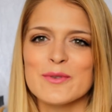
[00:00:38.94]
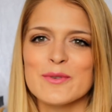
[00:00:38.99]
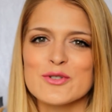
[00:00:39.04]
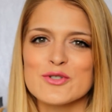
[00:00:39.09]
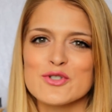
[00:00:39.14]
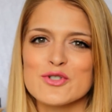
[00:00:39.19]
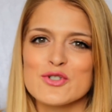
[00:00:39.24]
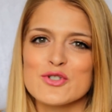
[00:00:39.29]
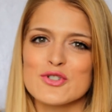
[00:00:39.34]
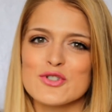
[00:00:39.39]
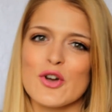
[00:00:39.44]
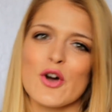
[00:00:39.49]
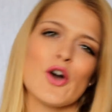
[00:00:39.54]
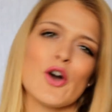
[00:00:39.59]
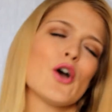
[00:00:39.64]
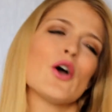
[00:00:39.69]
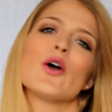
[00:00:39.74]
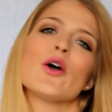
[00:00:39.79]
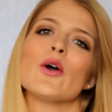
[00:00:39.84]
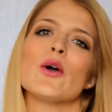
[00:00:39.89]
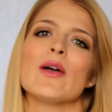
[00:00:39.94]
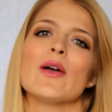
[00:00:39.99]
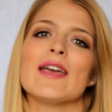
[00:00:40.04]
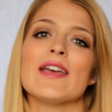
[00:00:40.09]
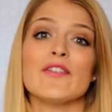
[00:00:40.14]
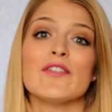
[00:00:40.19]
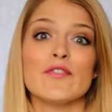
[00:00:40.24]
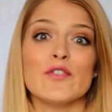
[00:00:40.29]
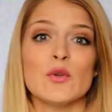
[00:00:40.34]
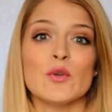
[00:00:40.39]
So
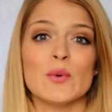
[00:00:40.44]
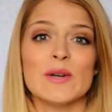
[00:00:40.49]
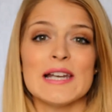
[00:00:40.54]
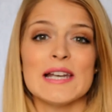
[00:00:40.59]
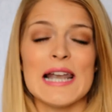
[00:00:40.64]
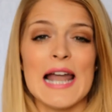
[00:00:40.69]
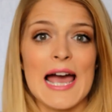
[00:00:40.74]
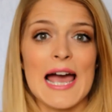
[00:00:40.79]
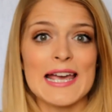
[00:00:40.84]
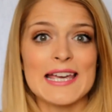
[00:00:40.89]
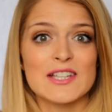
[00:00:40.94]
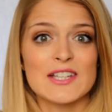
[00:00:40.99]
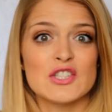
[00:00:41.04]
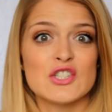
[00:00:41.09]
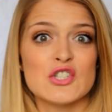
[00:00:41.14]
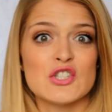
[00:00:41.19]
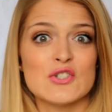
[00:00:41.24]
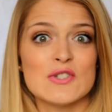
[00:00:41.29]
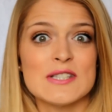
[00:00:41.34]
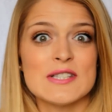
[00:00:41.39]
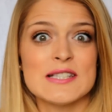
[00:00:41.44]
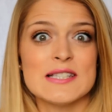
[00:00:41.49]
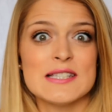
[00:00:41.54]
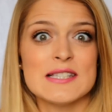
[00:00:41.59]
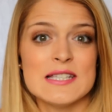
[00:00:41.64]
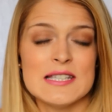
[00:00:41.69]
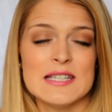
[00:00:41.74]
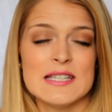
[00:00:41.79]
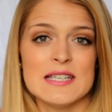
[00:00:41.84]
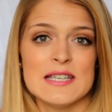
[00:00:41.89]
if you would like to
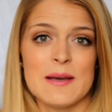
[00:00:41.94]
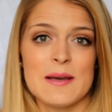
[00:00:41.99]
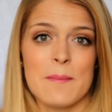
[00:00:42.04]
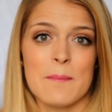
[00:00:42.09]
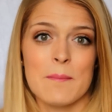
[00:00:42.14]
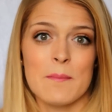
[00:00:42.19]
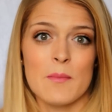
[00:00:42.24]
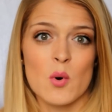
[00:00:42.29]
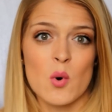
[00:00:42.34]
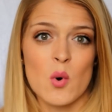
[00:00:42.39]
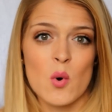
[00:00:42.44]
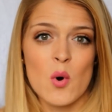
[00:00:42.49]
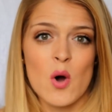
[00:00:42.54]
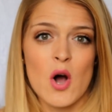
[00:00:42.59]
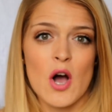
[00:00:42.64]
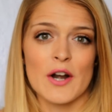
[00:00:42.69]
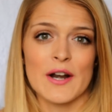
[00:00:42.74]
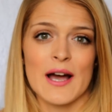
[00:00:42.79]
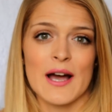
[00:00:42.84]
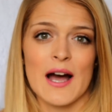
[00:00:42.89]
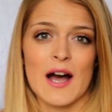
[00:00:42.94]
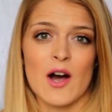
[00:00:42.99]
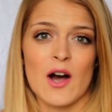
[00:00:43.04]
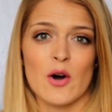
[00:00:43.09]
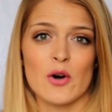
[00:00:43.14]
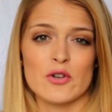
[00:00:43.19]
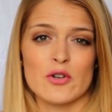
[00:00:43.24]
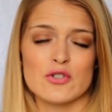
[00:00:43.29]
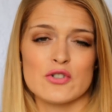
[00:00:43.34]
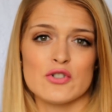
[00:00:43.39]
see more on
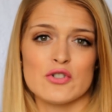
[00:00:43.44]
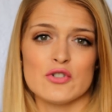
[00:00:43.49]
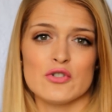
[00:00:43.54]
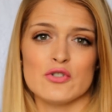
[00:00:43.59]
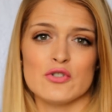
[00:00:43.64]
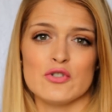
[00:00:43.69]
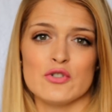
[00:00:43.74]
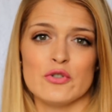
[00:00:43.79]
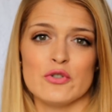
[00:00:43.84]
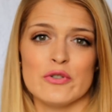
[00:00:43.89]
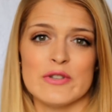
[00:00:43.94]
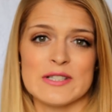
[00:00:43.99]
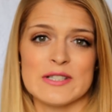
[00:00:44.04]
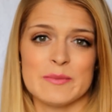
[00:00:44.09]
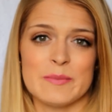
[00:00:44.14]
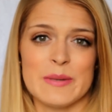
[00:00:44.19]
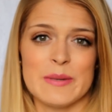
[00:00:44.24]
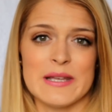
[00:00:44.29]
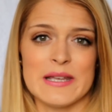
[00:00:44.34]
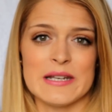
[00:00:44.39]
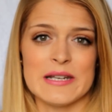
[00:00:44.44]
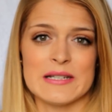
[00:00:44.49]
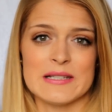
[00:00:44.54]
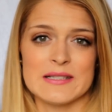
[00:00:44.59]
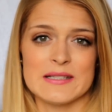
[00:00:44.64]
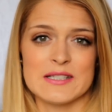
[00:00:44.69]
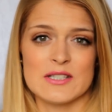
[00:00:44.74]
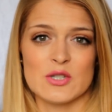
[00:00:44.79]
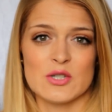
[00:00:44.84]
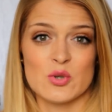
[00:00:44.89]
how to do this
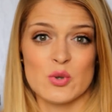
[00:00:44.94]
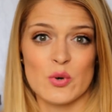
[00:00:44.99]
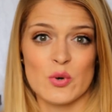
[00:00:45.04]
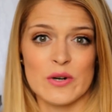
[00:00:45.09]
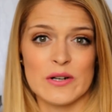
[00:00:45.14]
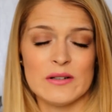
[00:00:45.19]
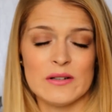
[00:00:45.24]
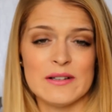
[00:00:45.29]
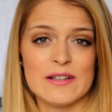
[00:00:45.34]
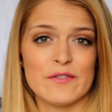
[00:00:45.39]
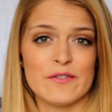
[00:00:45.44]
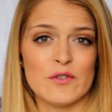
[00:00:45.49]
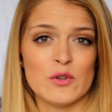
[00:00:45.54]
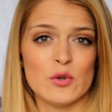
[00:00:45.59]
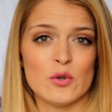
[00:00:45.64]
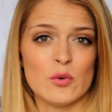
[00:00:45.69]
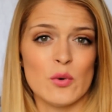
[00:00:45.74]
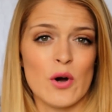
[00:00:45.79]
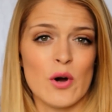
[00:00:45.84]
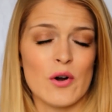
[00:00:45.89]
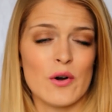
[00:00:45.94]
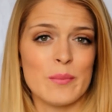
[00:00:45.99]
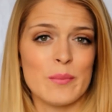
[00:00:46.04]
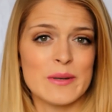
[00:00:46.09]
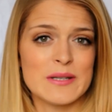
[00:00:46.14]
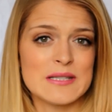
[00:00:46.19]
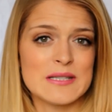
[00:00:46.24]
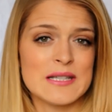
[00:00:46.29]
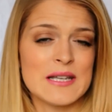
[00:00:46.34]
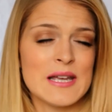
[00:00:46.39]
beginners tutorial, if you are a
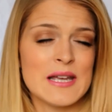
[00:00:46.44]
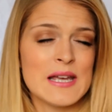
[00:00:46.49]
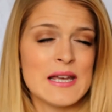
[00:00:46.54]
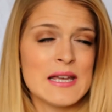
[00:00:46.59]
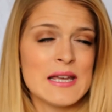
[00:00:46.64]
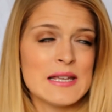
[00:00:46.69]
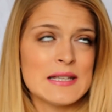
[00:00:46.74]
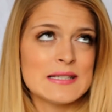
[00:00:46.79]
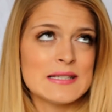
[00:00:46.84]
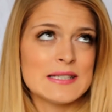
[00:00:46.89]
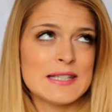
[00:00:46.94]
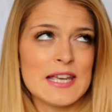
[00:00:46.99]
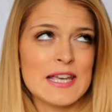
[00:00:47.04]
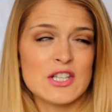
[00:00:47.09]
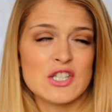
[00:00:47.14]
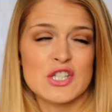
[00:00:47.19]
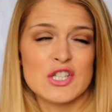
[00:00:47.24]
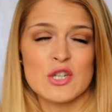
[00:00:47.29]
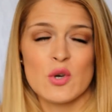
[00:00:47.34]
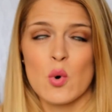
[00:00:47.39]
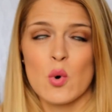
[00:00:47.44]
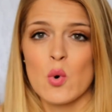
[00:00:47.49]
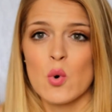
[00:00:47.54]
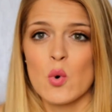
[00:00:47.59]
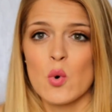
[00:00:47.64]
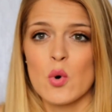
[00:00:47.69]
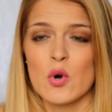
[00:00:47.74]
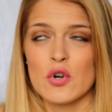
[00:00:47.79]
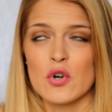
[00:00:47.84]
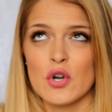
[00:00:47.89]
bit sketchy
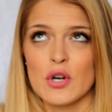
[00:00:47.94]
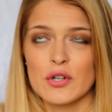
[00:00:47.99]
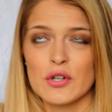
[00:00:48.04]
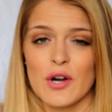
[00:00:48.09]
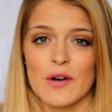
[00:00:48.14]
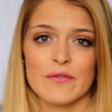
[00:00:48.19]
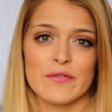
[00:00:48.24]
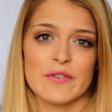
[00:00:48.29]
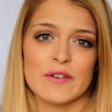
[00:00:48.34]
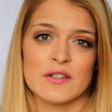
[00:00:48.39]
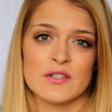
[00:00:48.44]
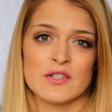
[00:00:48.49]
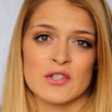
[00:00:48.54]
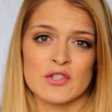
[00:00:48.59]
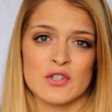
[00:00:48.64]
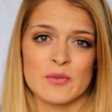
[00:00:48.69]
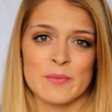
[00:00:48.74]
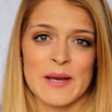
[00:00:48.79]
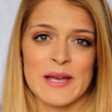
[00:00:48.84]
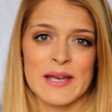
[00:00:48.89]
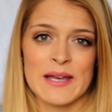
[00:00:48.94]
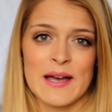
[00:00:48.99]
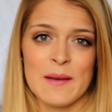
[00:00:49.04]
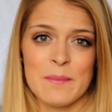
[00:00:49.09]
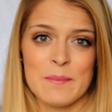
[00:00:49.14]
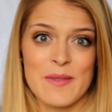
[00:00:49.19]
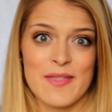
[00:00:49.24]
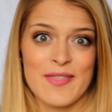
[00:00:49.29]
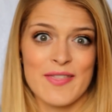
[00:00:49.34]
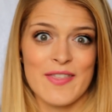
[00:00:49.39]
or not confident on your
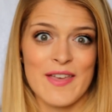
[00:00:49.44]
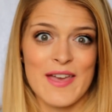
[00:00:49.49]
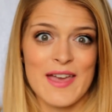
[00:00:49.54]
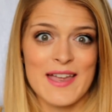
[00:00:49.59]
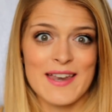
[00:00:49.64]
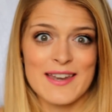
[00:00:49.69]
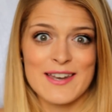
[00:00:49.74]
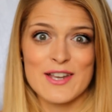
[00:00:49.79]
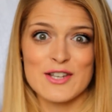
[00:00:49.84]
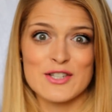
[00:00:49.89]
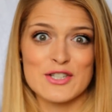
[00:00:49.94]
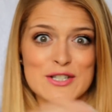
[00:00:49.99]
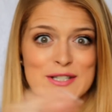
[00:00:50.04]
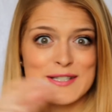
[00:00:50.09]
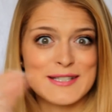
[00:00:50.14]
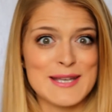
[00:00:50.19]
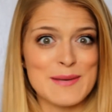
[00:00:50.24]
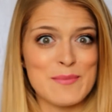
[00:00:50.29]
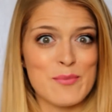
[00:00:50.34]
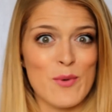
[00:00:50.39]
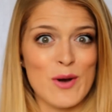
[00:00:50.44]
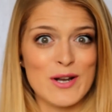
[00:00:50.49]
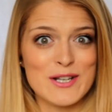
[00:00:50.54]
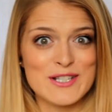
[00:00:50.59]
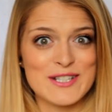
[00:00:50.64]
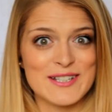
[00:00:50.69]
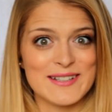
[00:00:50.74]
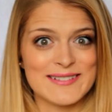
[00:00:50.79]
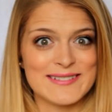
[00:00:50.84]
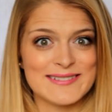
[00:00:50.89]
makeup, then just keep
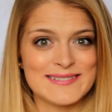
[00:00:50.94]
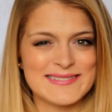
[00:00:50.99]
watching.